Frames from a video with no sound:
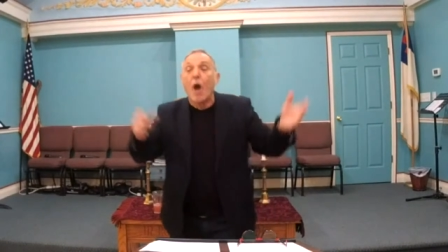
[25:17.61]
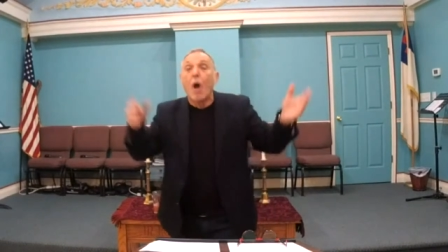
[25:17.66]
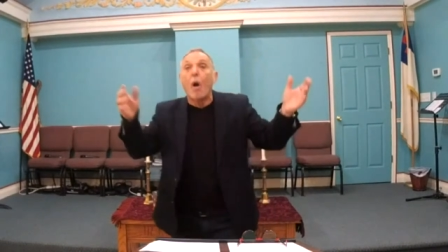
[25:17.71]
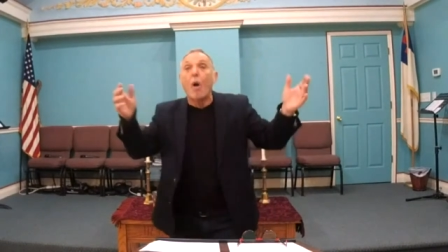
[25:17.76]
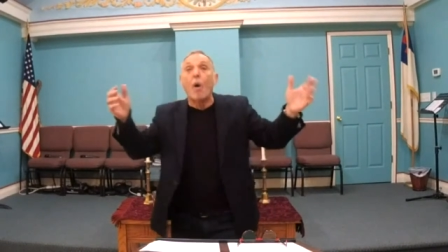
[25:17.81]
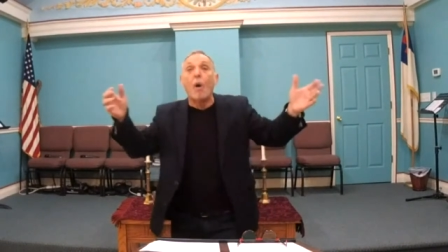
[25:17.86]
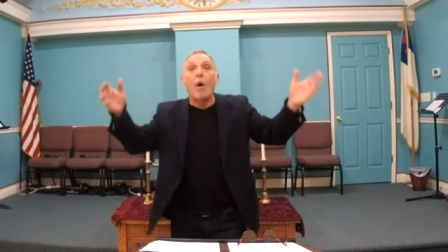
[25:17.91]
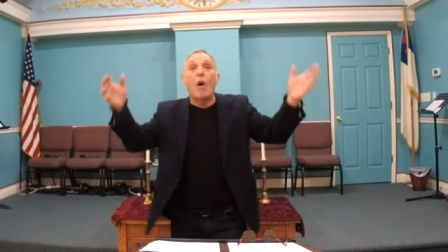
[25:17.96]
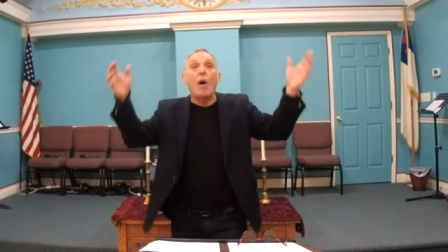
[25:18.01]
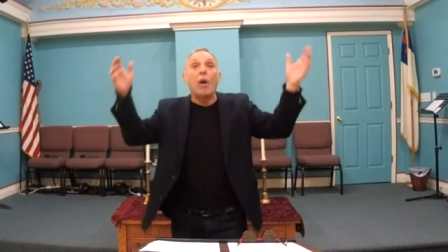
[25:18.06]

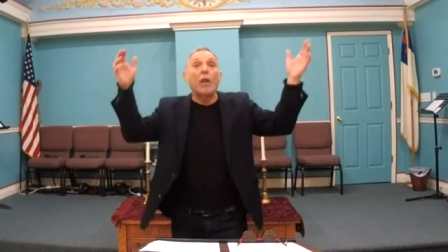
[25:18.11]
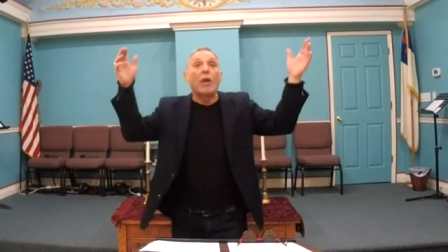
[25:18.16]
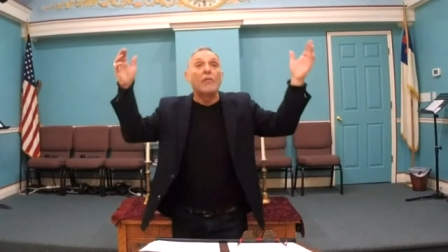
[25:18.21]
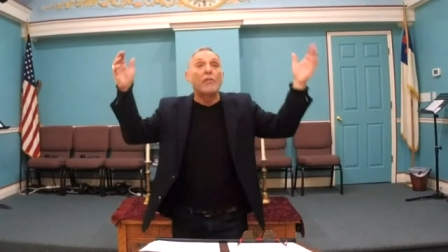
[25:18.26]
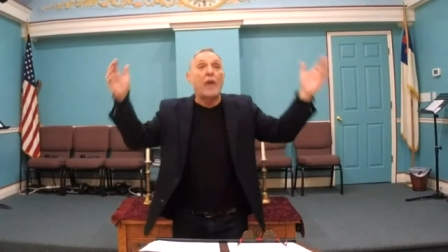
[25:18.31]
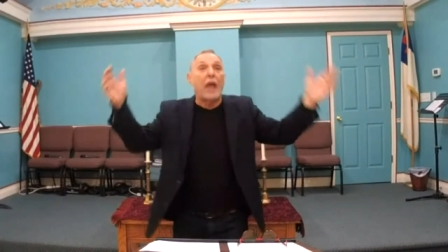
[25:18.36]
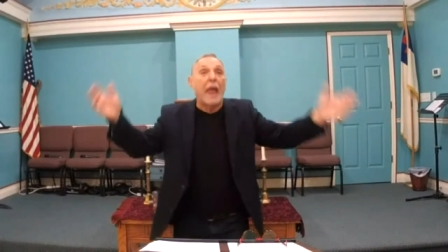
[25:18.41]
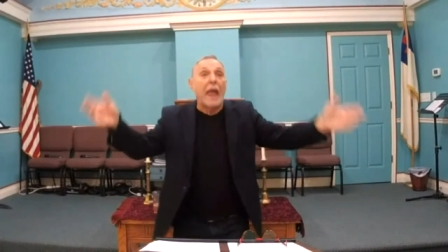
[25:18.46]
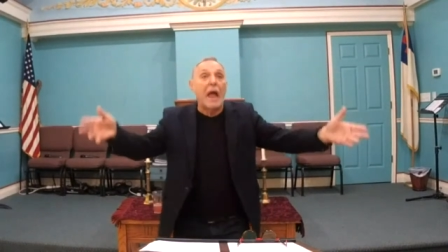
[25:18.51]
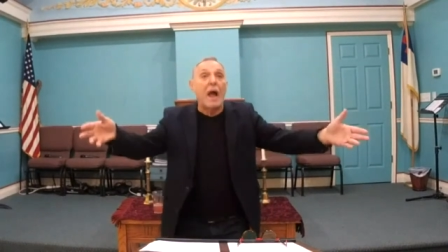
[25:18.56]
All
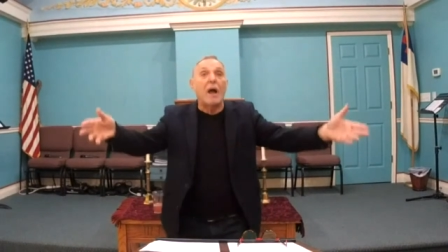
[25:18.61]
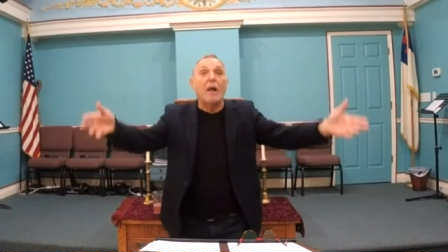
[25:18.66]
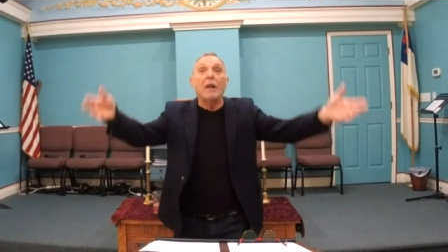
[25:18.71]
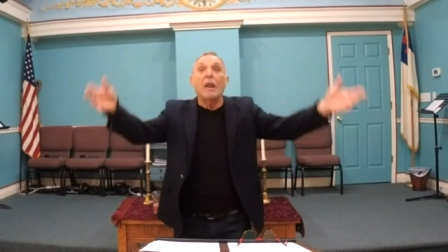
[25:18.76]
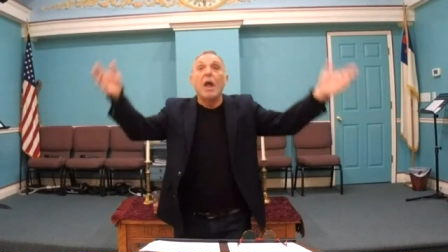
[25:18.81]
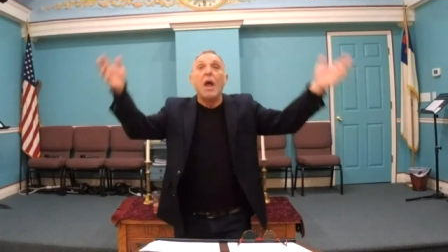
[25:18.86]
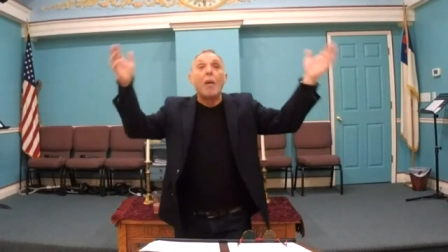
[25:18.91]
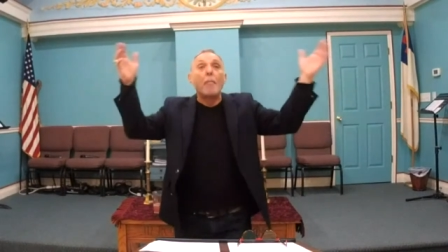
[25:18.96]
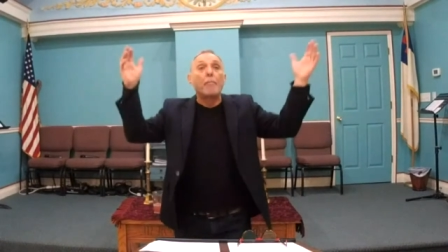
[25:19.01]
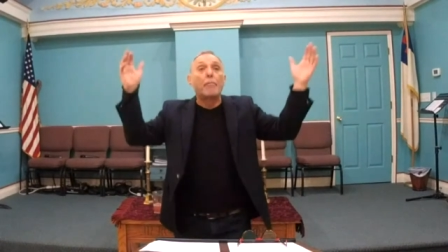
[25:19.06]
of
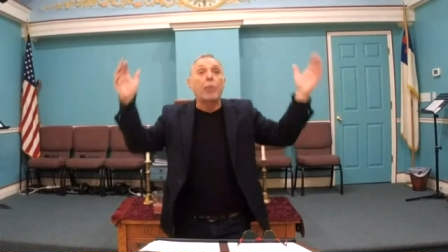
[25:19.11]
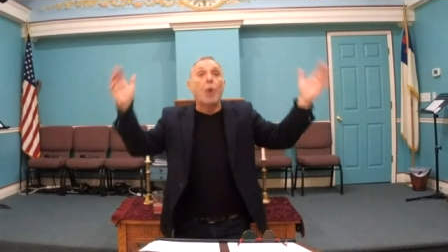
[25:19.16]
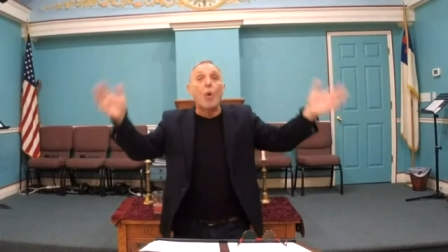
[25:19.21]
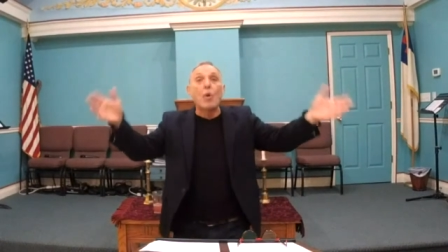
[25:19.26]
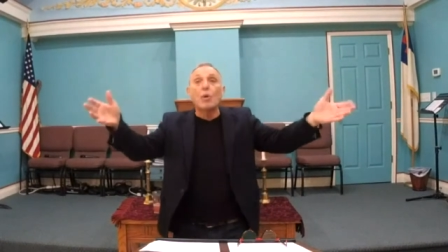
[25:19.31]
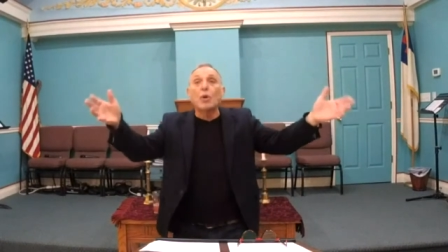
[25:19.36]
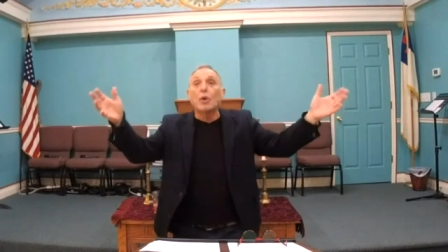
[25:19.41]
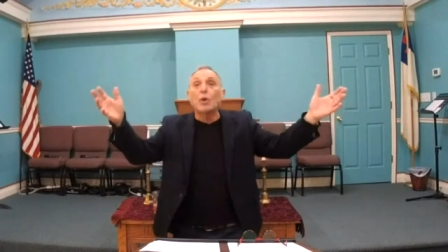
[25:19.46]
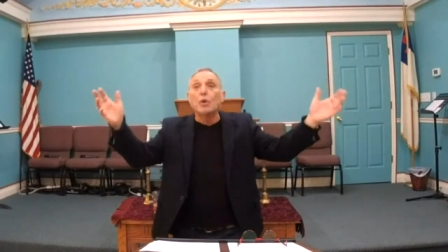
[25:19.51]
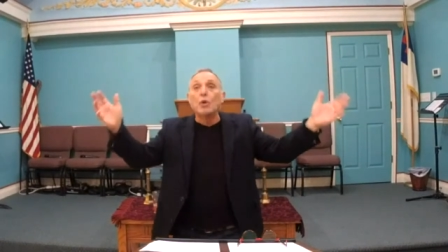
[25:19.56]
hell
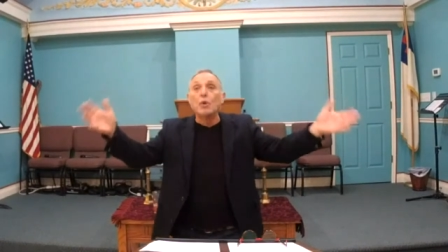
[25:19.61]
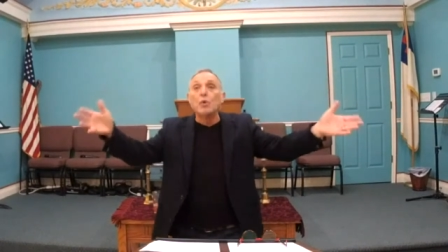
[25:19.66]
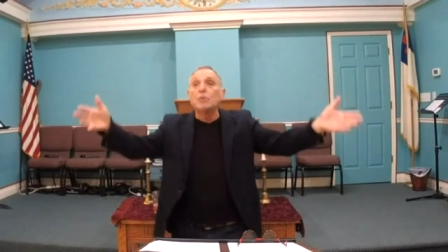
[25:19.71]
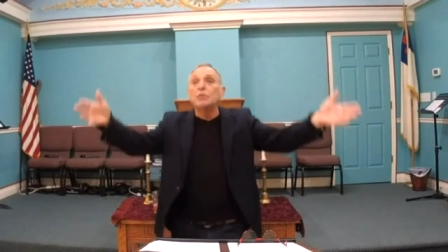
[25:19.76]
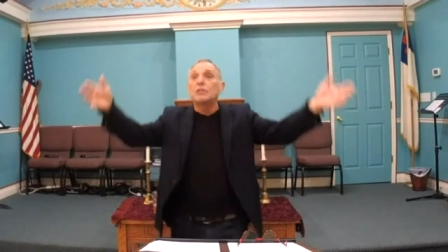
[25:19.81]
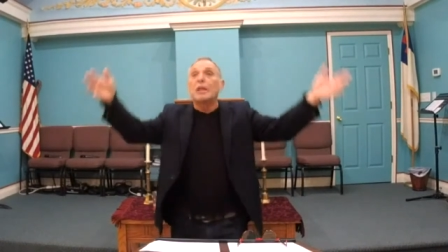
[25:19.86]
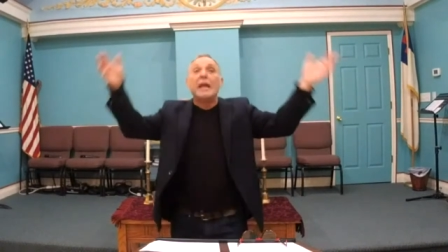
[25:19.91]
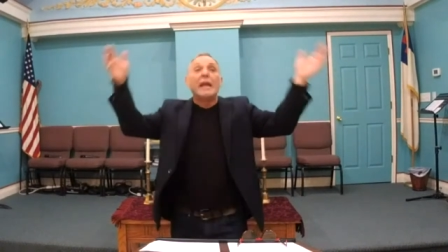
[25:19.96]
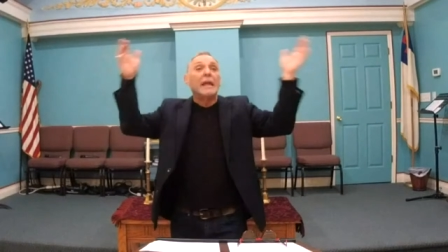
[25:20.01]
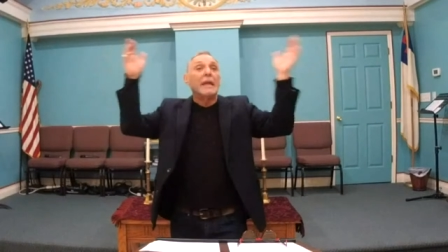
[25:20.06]
broke
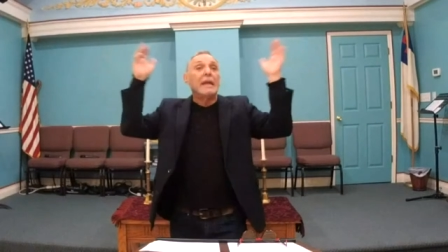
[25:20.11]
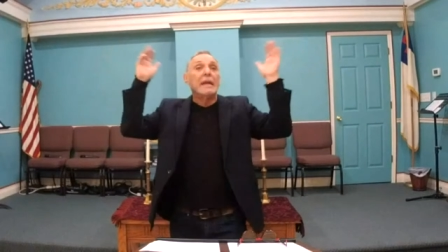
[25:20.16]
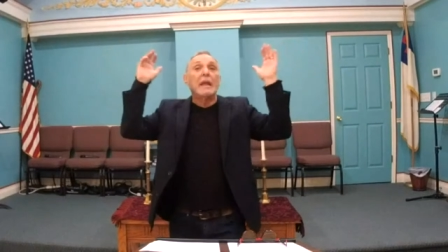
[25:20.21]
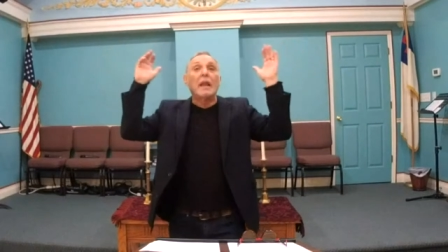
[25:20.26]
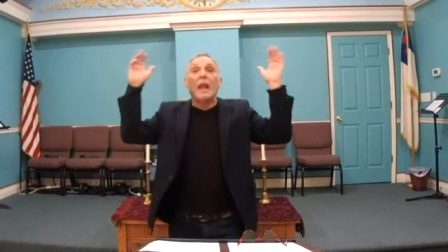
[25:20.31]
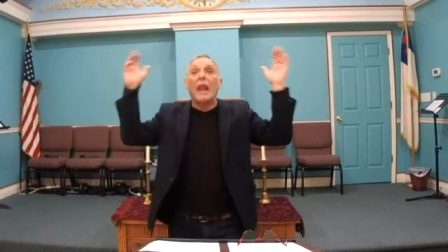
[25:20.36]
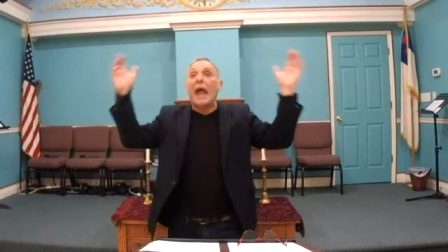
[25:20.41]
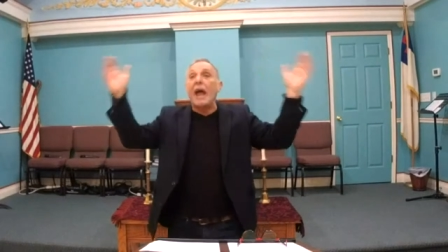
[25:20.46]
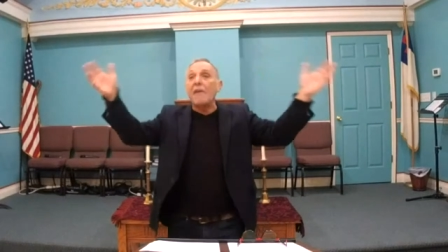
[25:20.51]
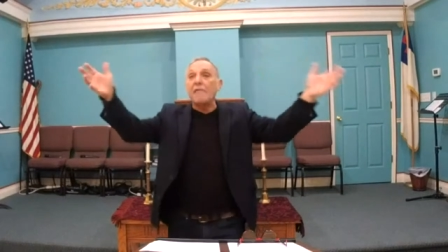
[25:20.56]
loose
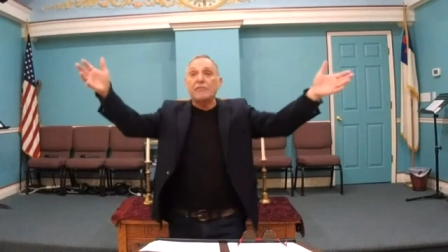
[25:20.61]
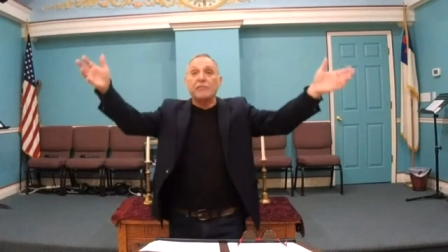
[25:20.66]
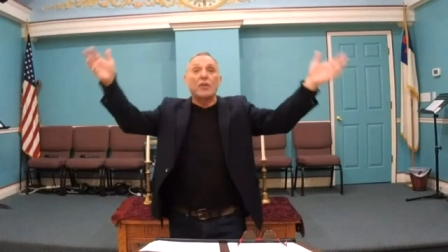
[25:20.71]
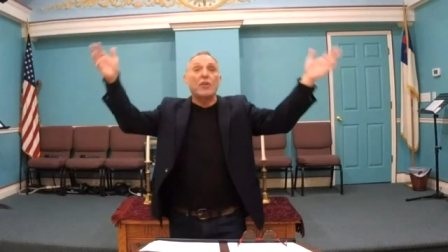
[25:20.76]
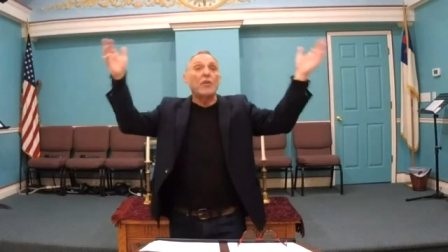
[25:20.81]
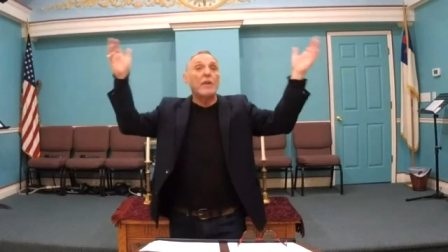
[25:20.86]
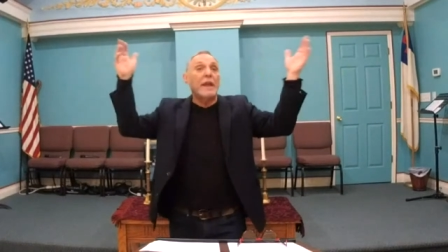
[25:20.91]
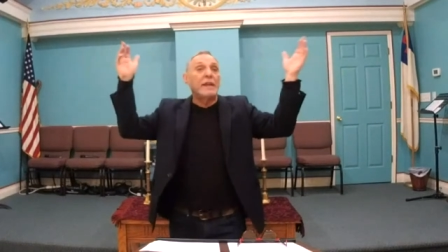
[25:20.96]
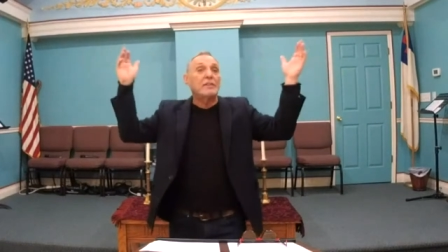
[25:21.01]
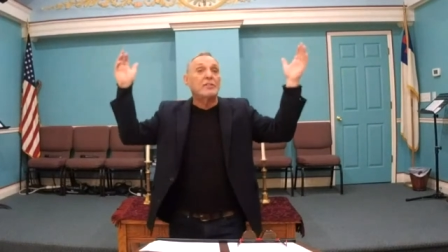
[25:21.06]
in
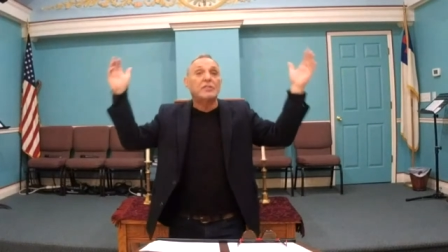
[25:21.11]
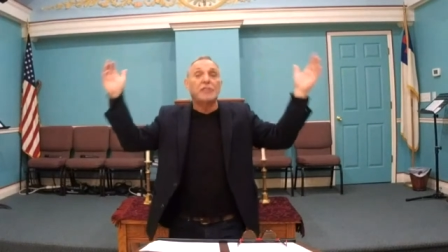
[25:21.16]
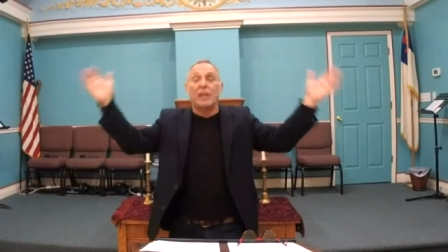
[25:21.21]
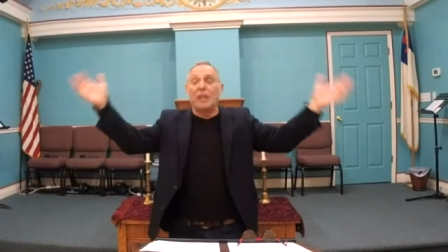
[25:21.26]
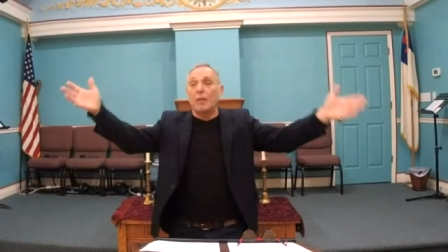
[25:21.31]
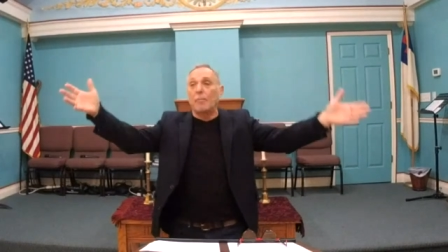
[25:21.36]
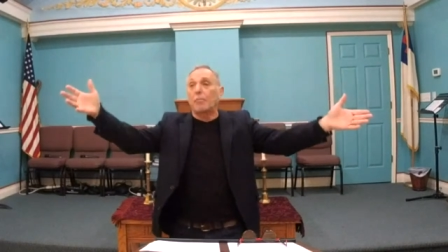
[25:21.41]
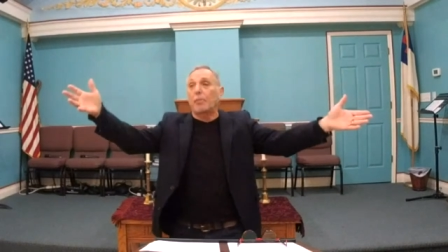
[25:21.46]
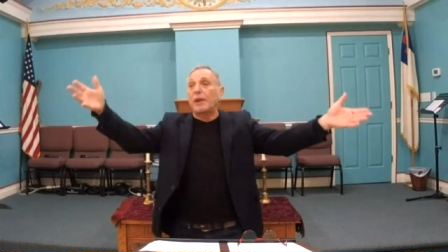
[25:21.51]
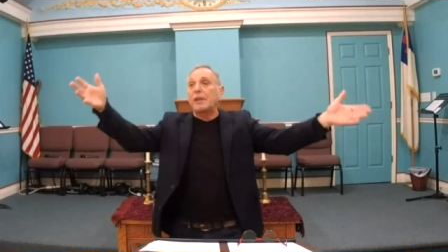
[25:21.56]
laughter and
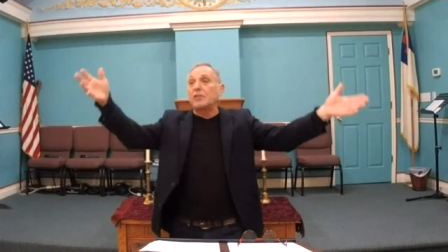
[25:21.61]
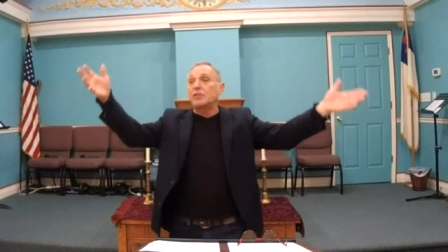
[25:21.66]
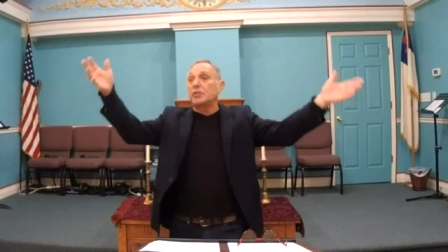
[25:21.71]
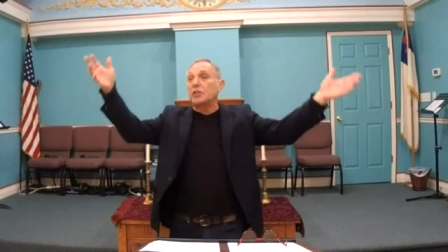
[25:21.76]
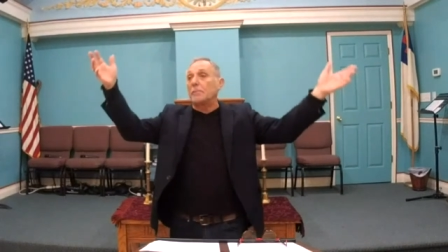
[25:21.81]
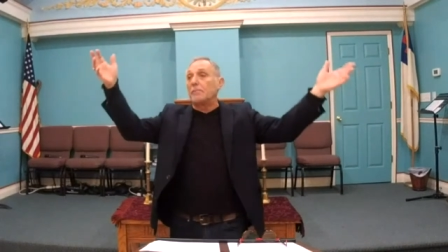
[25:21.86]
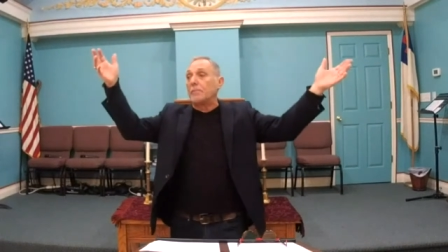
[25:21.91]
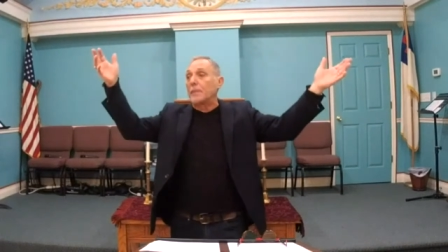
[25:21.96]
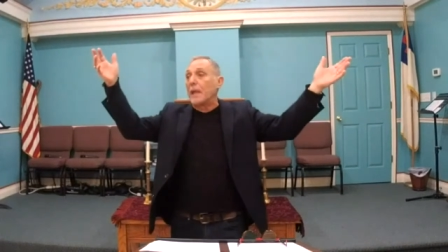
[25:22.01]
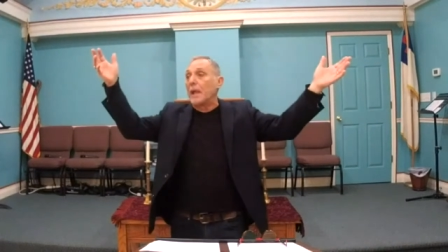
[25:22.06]

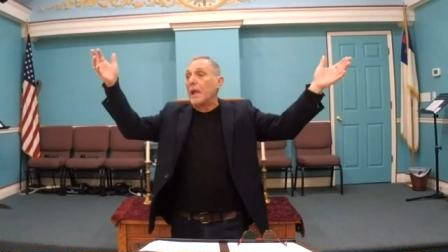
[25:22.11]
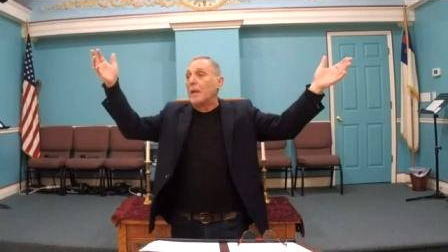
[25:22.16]
celebration.